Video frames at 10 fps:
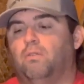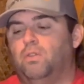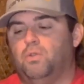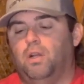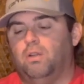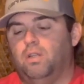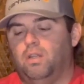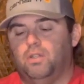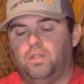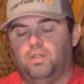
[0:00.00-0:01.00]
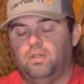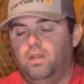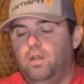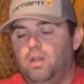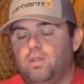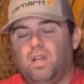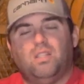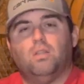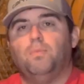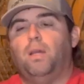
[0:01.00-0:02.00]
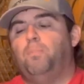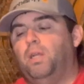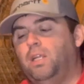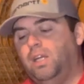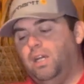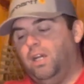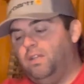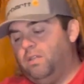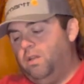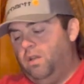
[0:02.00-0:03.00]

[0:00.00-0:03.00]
trail conditions. So that's just my opinion, guys.